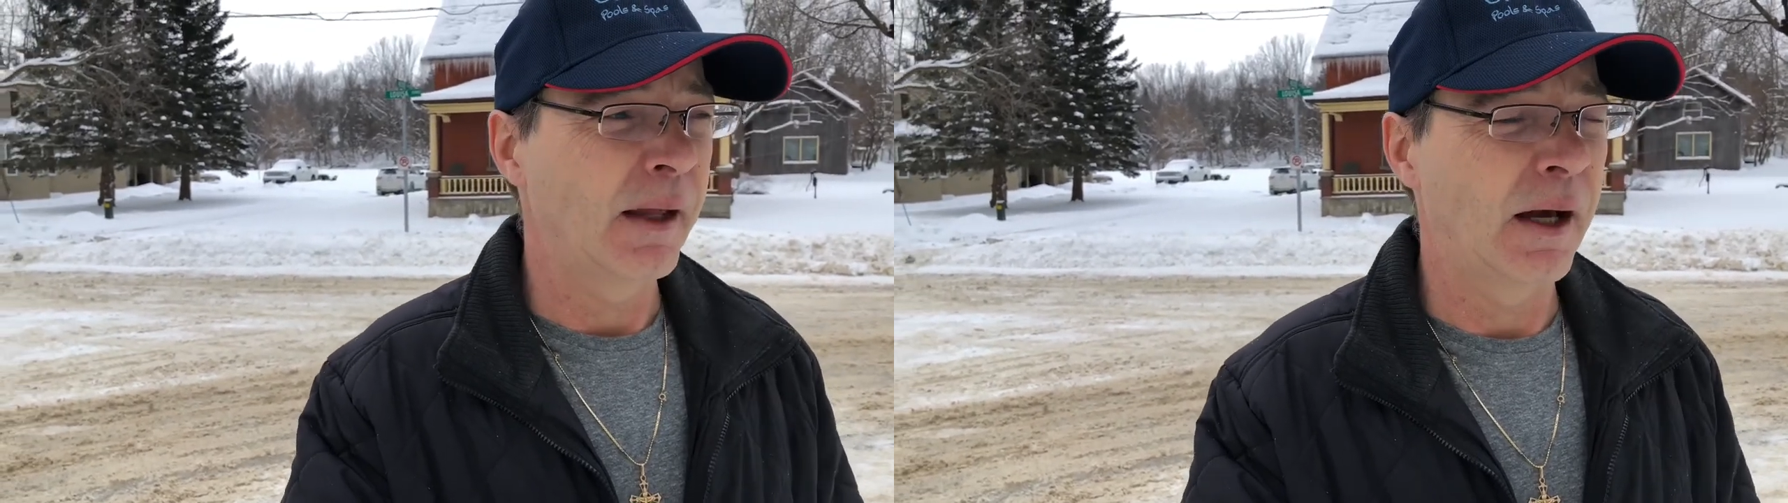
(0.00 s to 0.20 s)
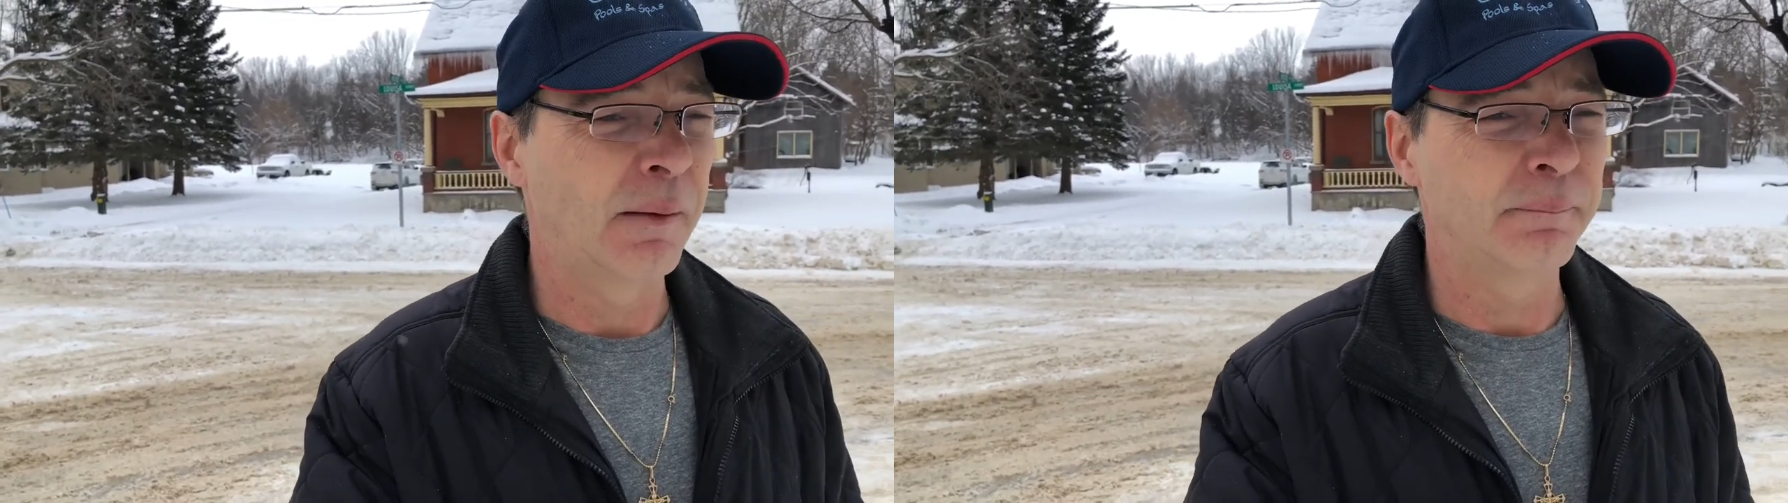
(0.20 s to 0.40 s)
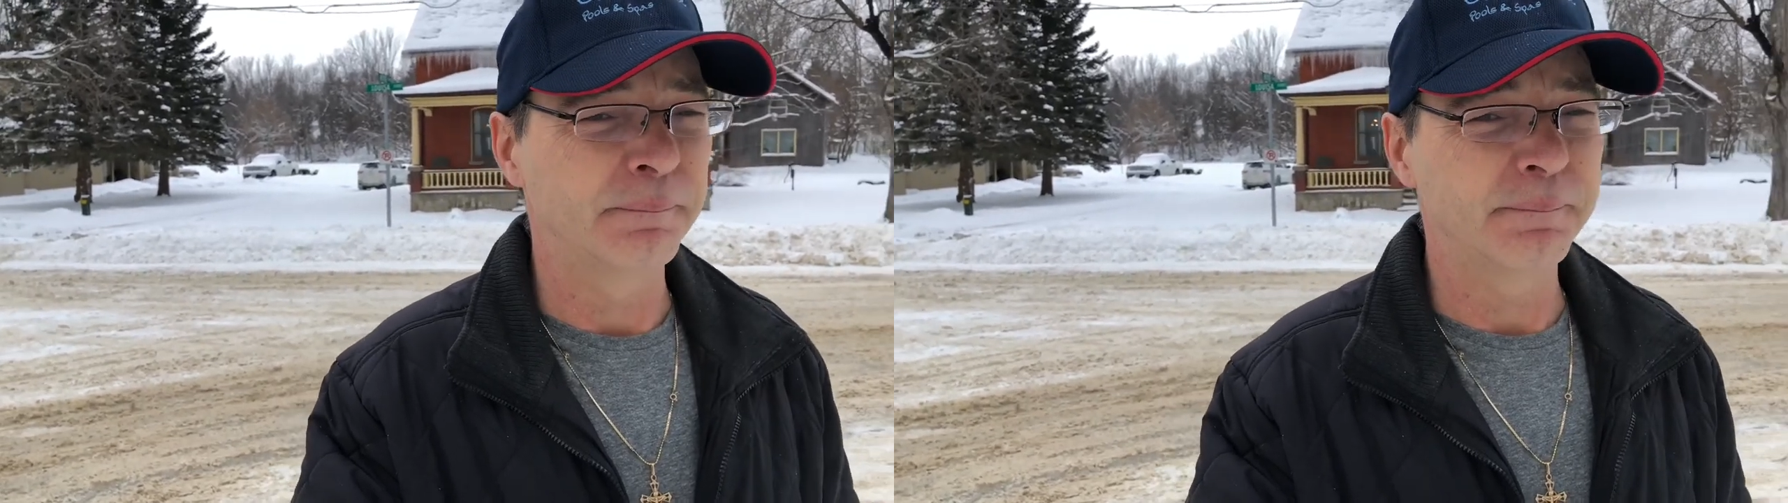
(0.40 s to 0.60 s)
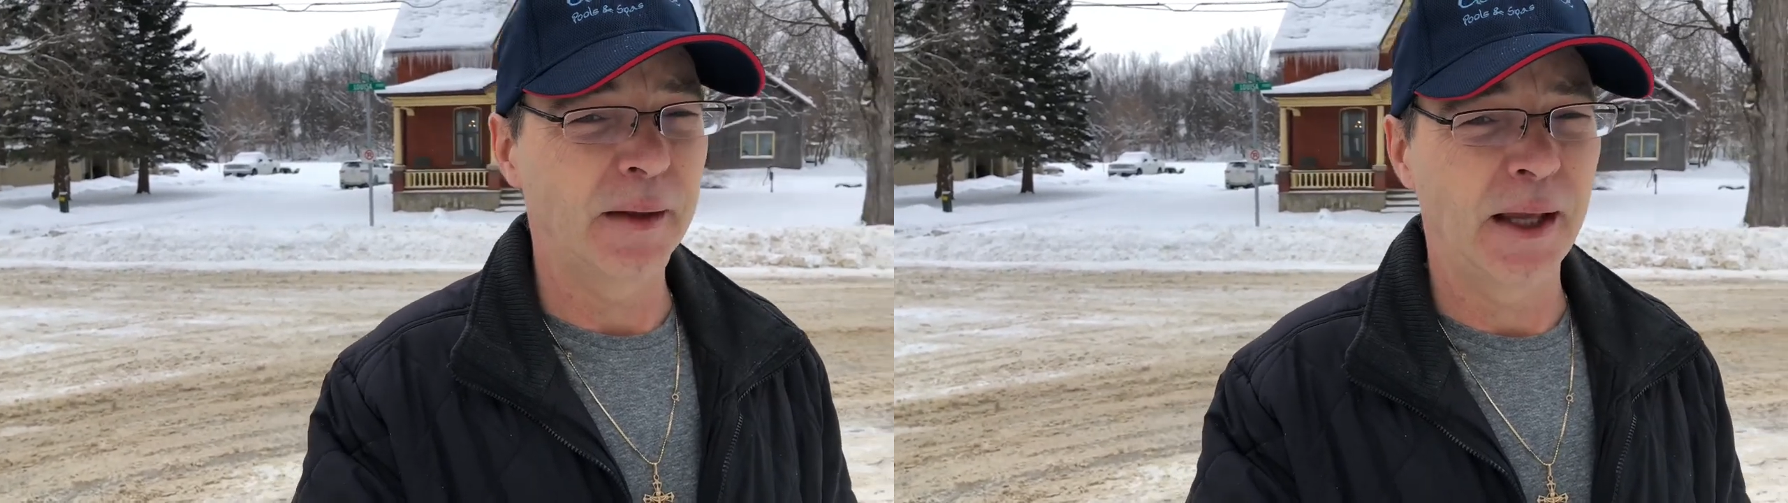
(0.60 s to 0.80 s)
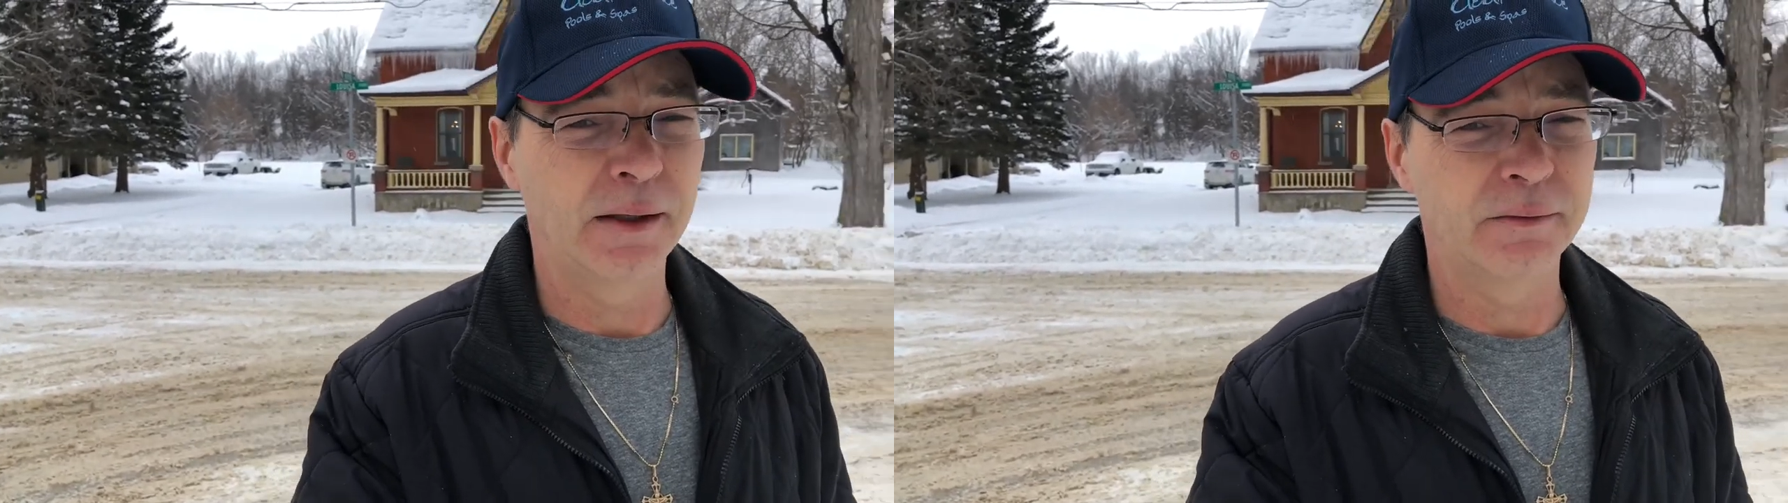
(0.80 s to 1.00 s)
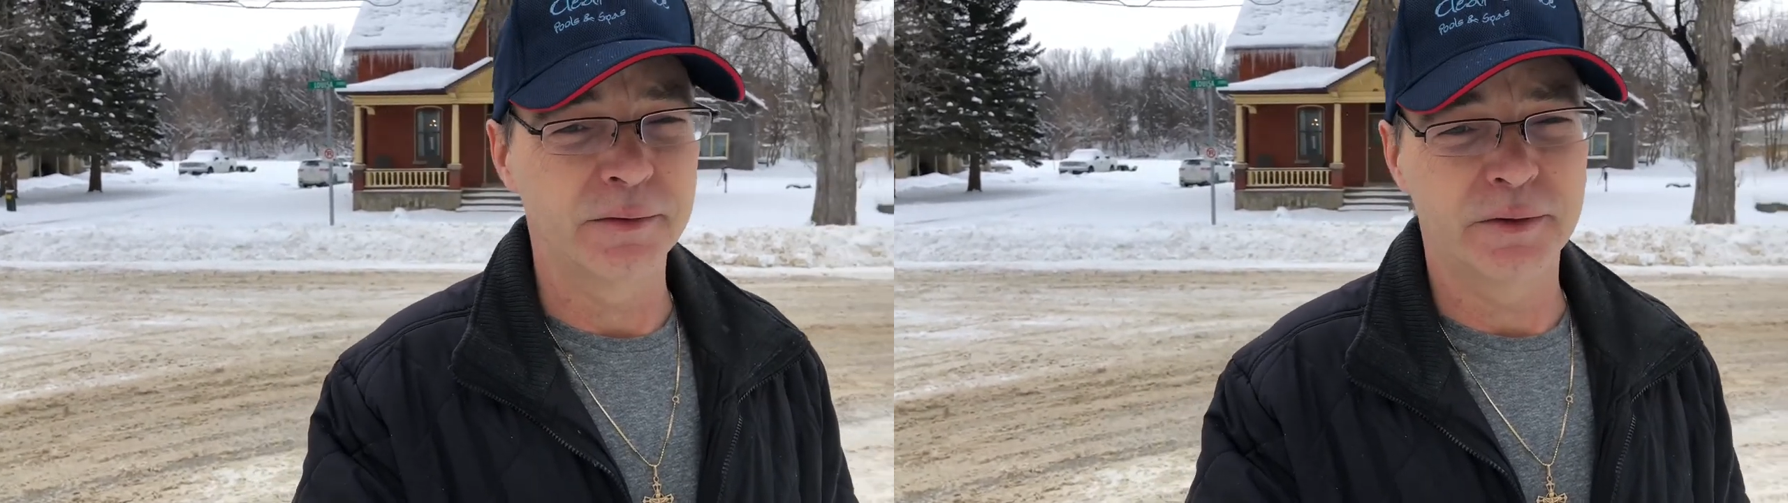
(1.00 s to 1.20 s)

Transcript: and